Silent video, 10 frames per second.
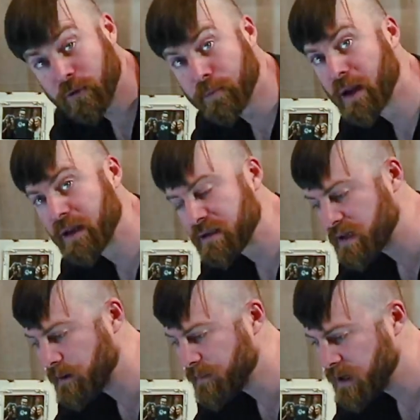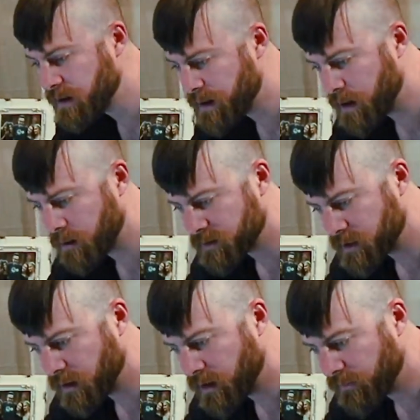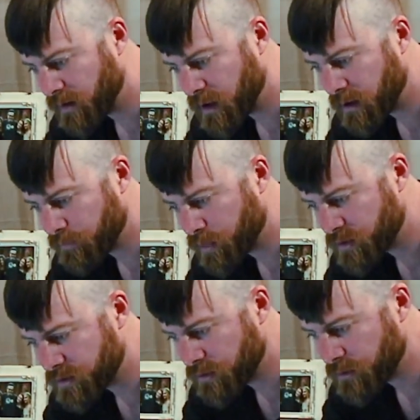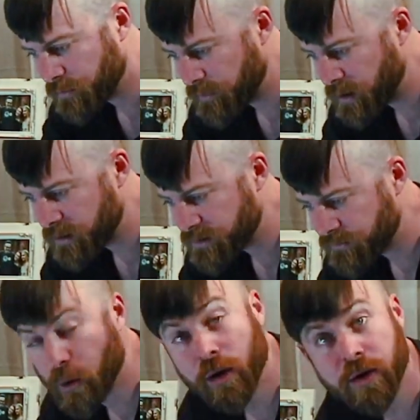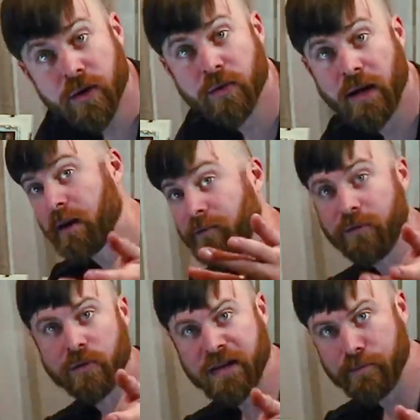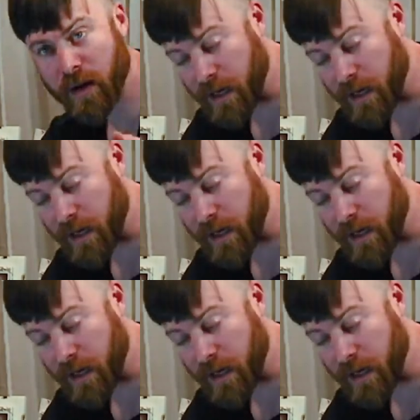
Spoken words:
Everybody send me emails. I love getting personal emails from all you. And if you need